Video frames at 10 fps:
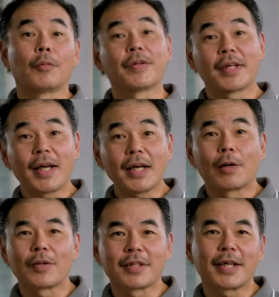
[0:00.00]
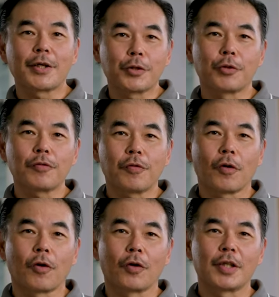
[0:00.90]
with that, I want to thank you
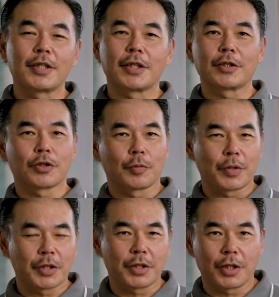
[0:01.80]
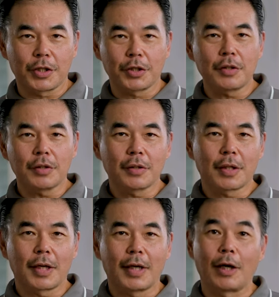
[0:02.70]
for listening to the presentation,
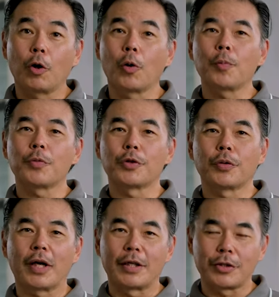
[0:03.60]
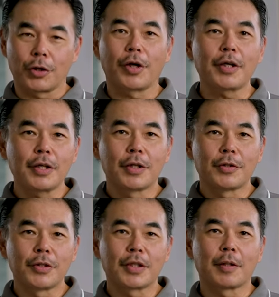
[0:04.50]
and I hope you will enjoy
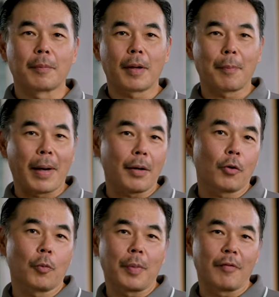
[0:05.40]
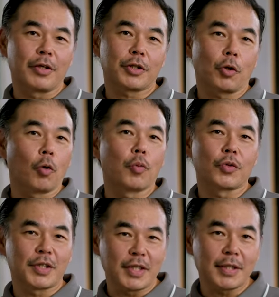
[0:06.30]
using the Marco Beverage Cold
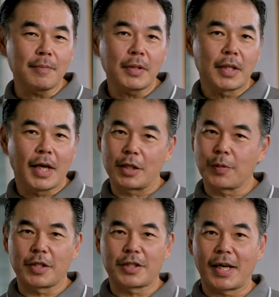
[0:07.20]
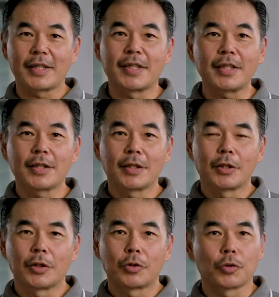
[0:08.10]
Brew system as much as I did
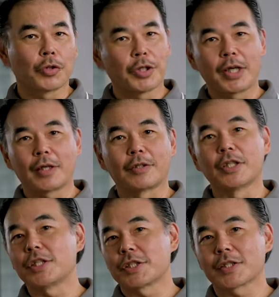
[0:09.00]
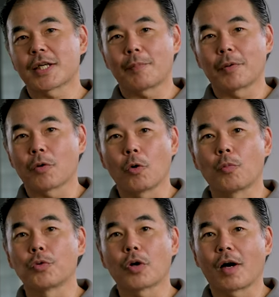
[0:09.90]
to create a delicious cup of
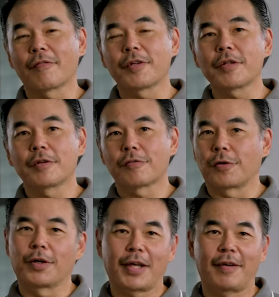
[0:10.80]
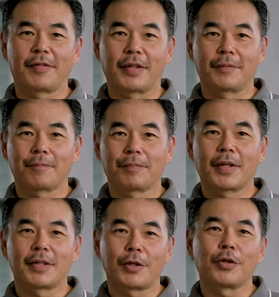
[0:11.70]
cold brew coffee for your
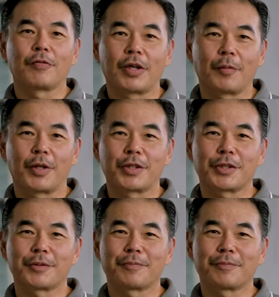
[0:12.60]
caffeine. Thank you very much.